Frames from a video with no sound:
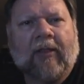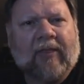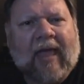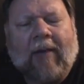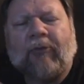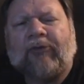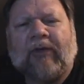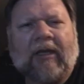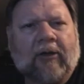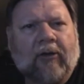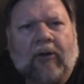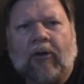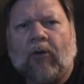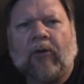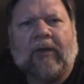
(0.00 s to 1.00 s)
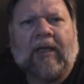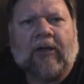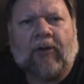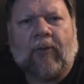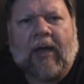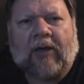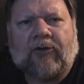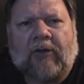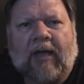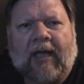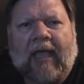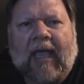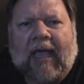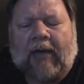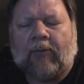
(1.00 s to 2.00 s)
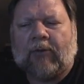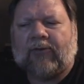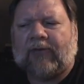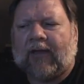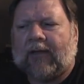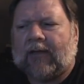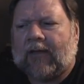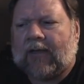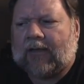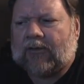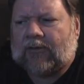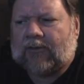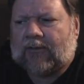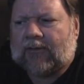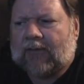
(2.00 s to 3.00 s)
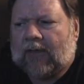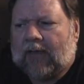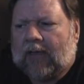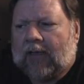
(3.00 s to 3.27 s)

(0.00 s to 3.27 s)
That was the only interaction I had with Scientologists.